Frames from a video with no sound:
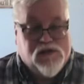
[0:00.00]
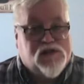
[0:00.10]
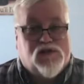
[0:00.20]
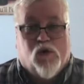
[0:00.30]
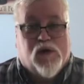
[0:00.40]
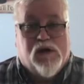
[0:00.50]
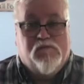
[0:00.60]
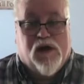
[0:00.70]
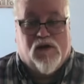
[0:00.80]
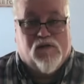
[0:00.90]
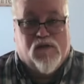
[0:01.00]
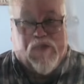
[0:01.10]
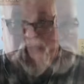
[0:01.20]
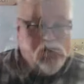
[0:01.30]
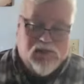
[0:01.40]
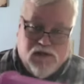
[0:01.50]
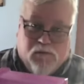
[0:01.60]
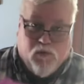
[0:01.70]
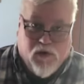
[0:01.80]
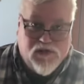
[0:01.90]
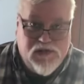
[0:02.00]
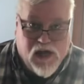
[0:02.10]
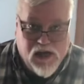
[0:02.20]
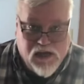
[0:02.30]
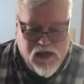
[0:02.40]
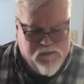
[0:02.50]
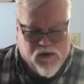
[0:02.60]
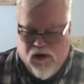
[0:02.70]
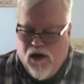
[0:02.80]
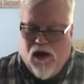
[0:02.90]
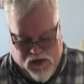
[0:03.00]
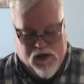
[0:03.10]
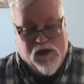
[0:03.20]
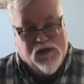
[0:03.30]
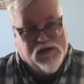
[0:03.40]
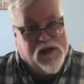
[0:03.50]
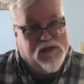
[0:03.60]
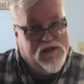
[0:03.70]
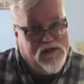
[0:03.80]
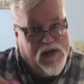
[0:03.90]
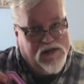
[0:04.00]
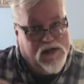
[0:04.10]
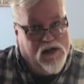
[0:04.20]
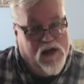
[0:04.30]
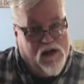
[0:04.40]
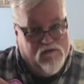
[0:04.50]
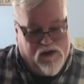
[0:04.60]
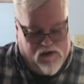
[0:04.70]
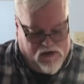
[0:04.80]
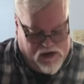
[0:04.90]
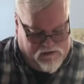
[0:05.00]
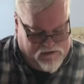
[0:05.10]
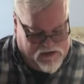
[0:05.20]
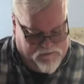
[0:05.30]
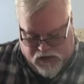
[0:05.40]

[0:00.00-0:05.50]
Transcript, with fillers: Just don't get better than that. It's Tupperware's Deli Keeper. It's got this nice little elevator lift.